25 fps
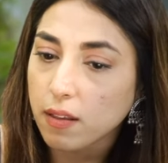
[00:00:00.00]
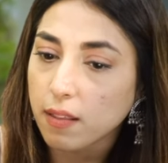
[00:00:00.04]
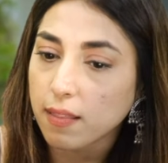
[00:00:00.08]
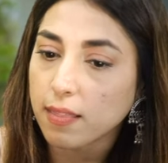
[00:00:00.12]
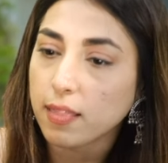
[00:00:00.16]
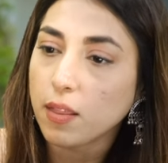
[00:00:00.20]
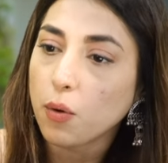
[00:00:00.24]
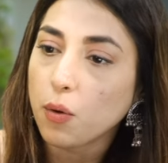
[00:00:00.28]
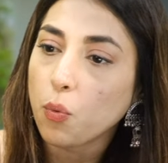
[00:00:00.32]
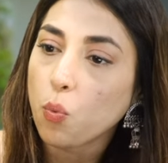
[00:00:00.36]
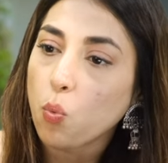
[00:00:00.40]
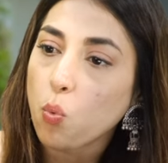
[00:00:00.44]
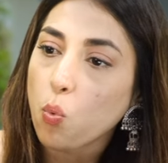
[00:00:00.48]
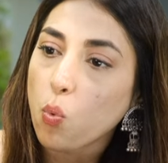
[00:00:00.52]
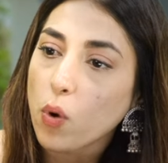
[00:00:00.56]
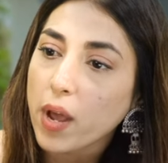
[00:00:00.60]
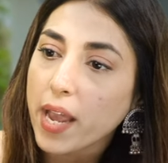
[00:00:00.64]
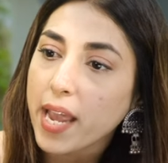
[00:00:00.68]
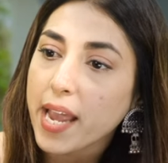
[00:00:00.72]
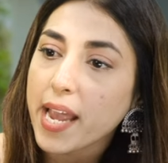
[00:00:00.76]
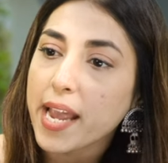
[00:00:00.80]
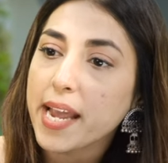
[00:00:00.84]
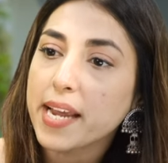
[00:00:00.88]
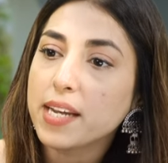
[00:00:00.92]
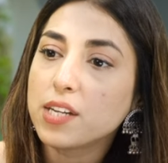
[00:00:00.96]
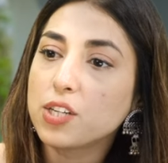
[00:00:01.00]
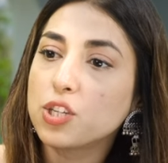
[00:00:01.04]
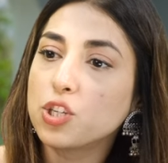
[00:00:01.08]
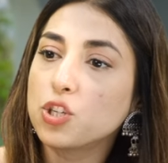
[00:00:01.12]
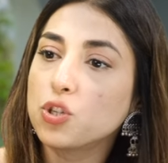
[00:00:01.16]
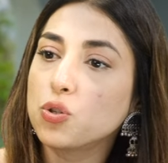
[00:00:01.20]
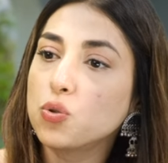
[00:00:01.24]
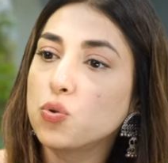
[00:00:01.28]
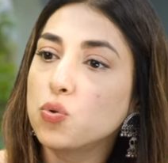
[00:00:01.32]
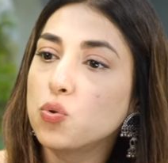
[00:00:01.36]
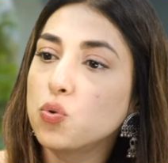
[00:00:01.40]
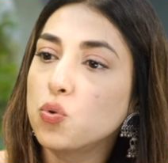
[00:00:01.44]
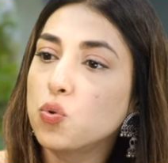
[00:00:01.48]
the way
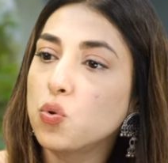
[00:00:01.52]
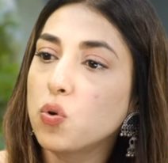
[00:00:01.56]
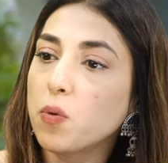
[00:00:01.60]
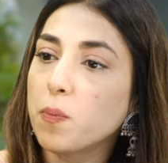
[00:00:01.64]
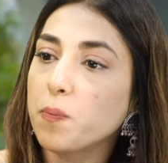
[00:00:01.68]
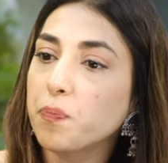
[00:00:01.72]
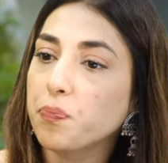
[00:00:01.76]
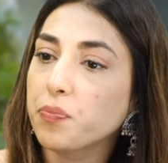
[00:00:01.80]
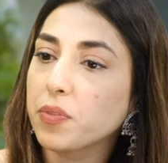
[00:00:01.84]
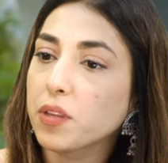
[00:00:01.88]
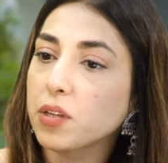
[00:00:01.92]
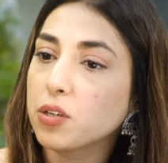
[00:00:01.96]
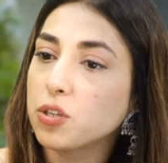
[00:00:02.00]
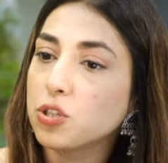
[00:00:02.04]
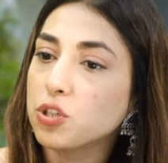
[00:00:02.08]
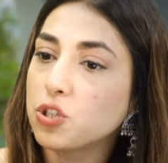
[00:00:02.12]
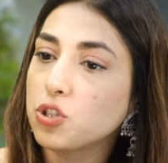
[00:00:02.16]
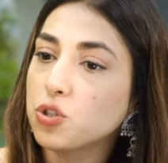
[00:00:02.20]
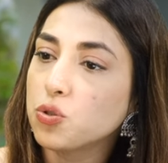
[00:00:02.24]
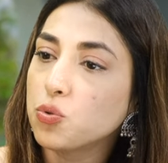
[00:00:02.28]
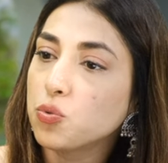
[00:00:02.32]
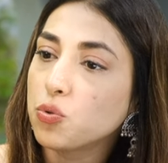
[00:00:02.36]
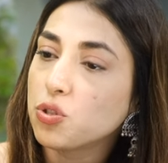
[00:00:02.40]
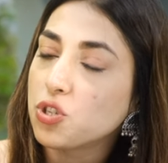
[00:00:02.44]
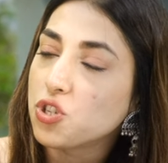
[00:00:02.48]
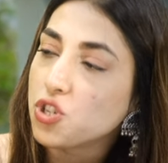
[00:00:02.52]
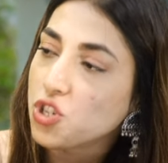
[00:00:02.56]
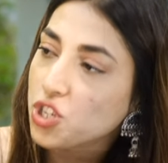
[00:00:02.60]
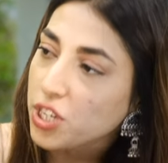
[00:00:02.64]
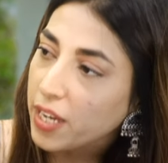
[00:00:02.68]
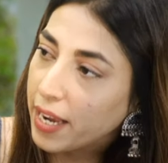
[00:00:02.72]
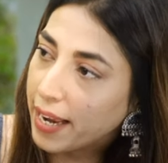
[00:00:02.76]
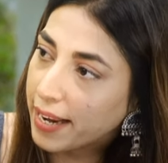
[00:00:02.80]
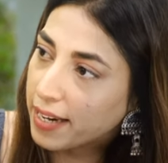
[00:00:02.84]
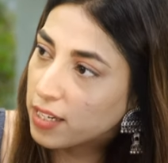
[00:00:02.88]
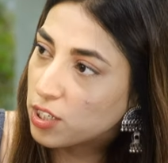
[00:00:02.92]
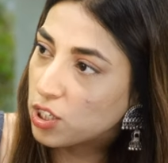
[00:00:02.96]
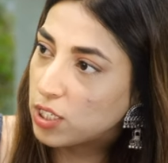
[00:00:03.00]
to to
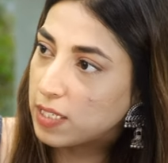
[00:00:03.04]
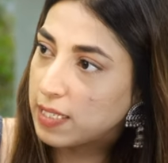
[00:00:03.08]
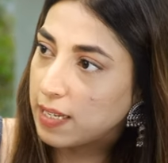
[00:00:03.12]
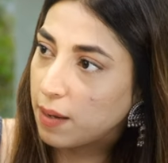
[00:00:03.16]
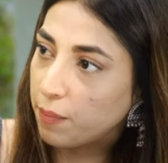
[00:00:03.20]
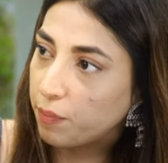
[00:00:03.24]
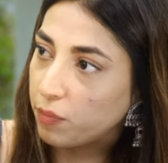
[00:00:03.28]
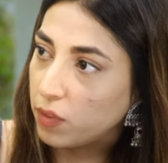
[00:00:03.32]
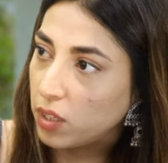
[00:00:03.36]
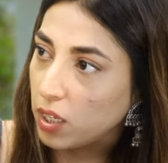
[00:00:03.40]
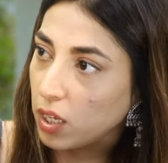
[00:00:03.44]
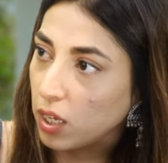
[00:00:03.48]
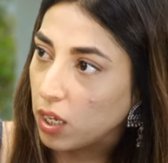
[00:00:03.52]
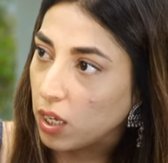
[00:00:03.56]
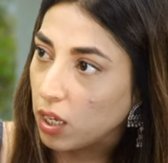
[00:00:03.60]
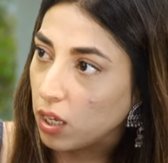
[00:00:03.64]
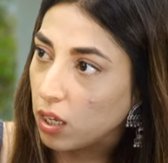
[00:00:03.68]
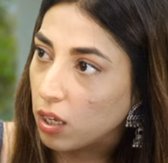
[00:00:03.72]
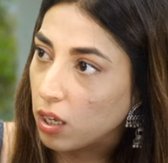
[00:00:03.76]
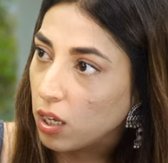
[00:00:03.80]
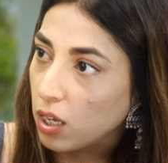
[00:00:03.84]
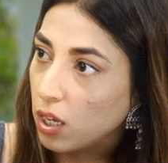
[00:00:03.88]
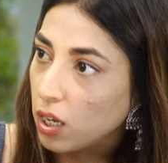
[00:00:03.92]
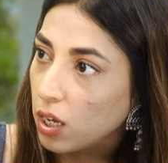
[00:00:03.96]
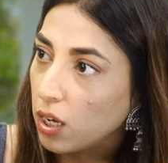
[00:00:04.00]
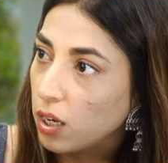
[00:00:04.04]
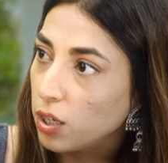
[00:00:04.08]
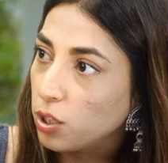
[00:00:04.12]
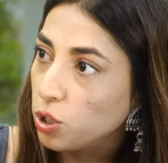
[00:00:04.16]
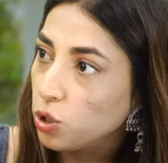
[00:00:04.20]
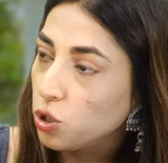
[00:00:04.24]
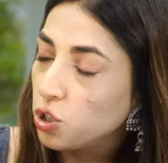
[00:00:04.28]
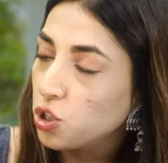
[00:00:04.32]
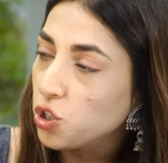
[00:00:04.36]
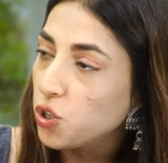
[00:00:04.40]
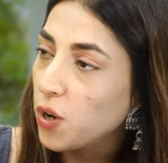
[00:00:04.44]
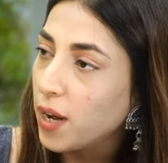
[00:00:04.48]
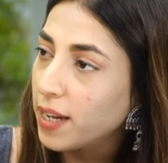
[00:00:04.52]
change something. Yeah, to transformation.
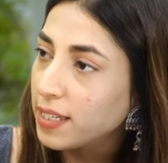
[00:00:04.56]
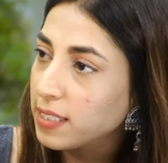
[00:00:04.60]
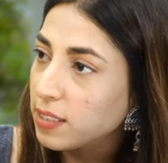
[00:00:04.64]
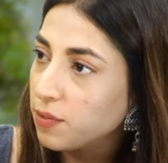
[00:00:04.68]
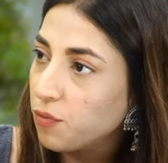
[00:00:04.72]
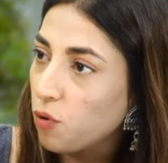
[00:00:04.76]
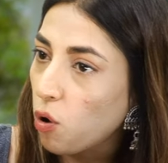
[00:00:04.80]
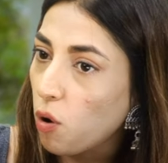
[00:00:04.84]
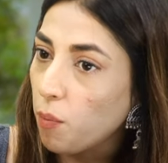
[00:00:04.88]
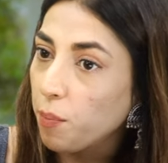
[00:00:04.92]
To transform.